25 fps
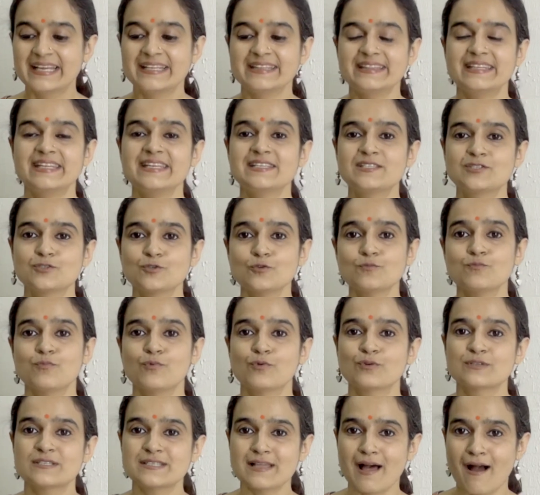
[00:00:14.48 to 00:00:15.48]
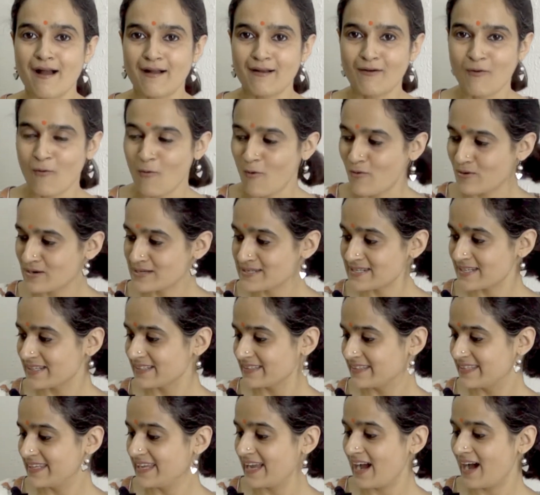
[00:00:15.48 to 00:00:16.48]
These two books are called
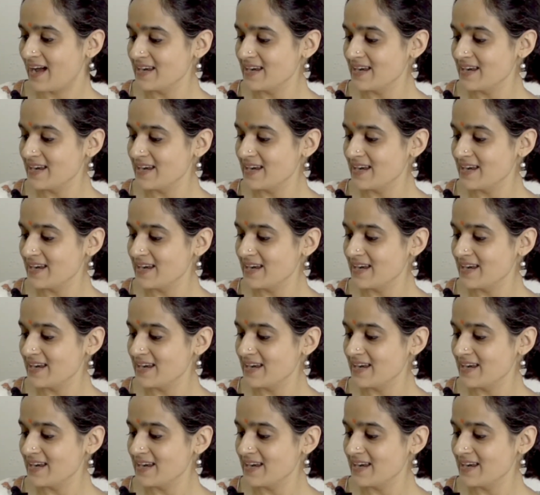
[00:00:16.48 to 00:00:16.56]
The